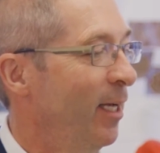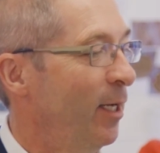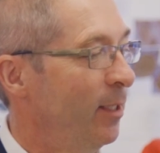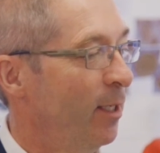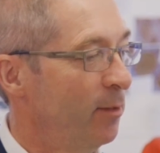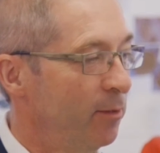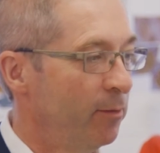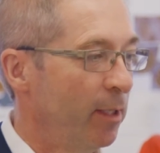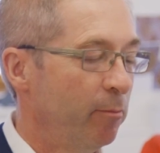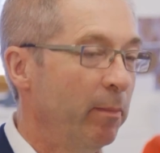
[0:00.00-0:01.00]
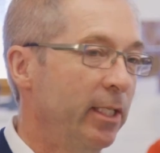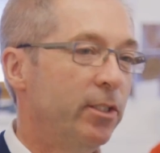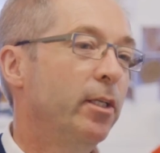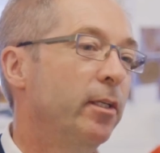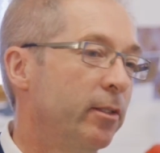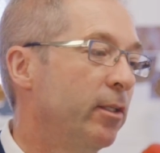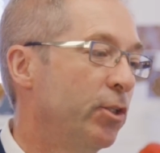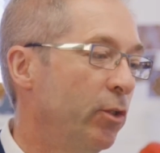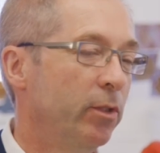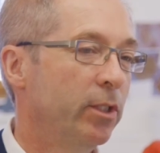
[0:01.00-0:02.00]
And it means that the
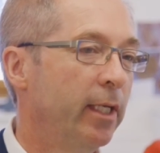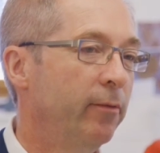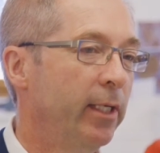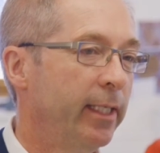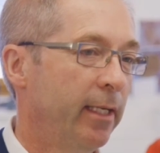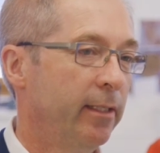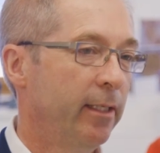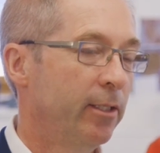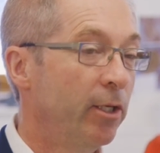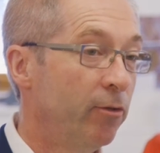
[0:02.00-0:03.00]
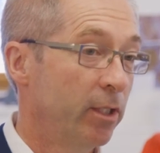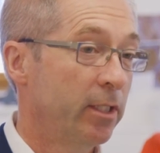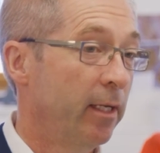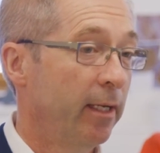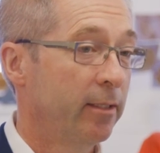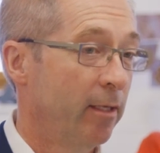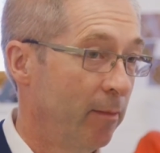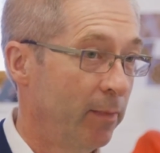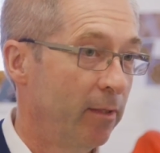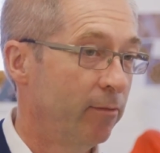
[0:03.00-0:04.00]
students can really get the interest and
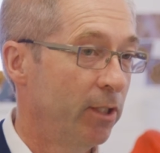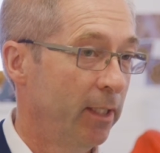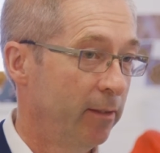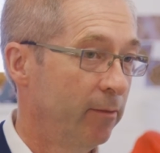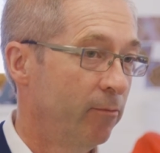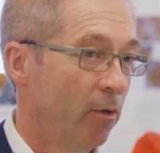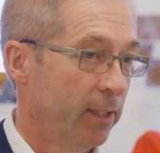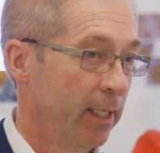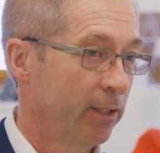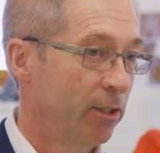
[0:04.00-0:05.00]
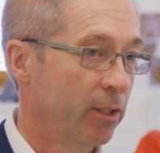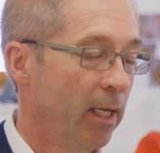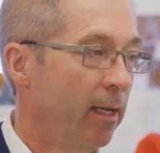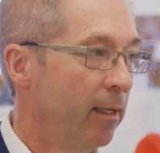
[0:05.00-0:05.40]
excitement of seeing rock textures.